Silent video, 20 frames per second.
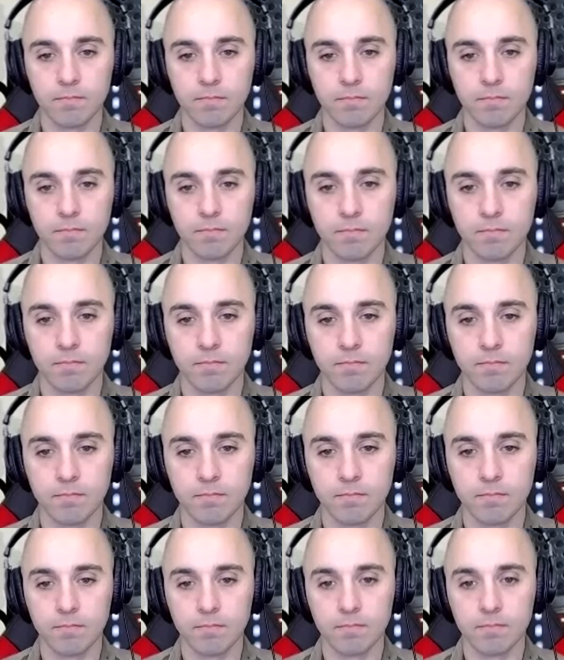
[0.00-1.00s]

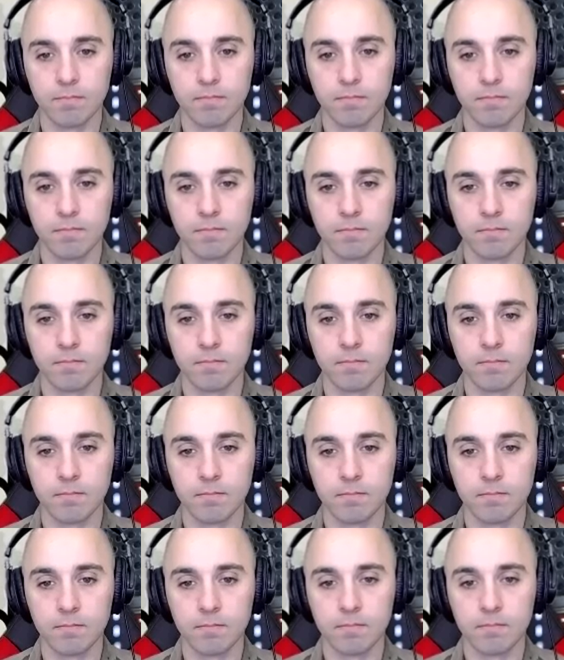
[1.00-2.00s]

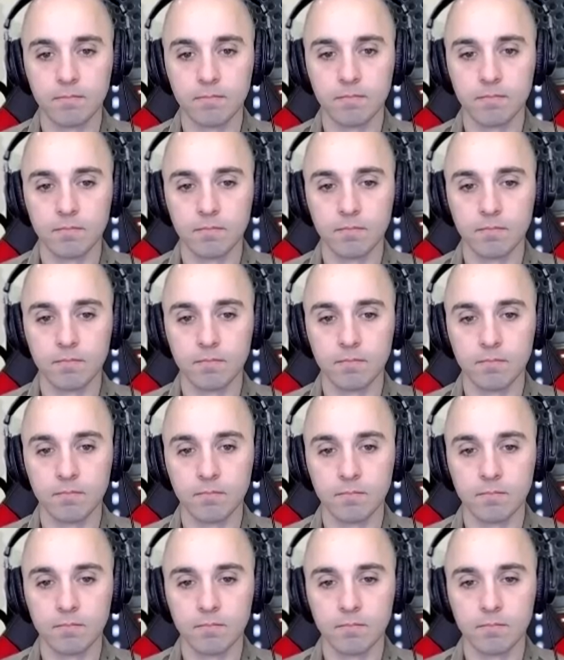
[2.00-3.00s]

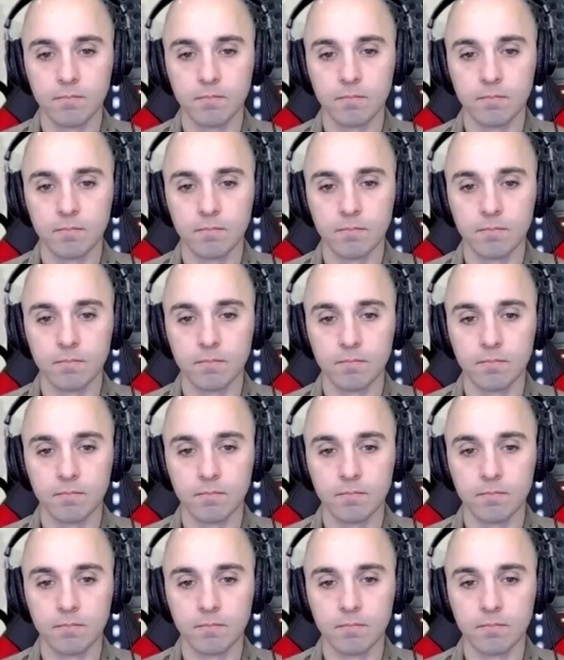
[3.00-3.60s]
This person isn't speaking.